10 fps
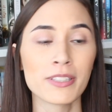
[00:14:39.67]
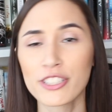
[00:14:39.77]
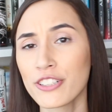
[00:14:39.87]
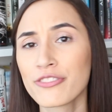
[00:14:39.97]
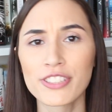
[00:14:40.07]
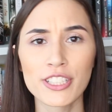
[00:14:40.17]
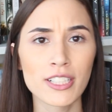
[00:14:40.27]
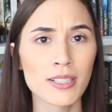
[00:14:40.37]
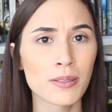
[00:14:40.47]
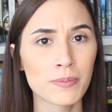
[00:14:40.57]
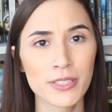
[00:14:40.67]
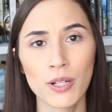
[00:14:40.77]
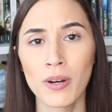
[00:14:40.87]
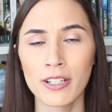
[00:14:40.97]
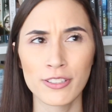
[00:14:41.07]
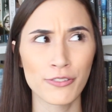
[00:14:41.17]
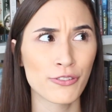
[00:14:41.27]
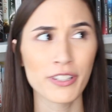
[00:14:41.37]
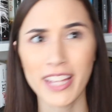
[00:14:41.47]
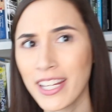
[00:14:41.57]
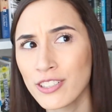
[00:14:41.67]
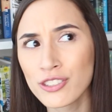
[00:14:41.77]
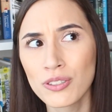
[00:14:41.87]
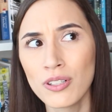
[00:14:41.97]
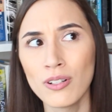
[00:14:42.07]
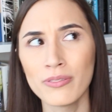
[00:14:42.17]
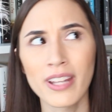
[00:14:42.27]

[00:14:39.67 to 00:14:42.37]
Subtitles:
Shifter, so on and so forth, Angel,